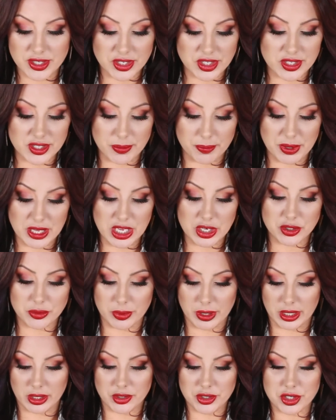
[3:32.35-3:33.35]
such as a peach
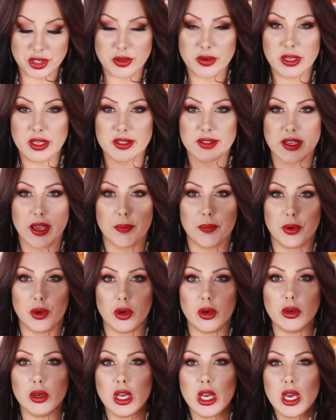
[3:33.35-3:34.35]
one, I'll show you an
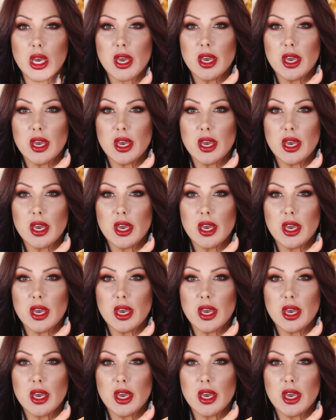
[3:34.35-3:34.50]
example.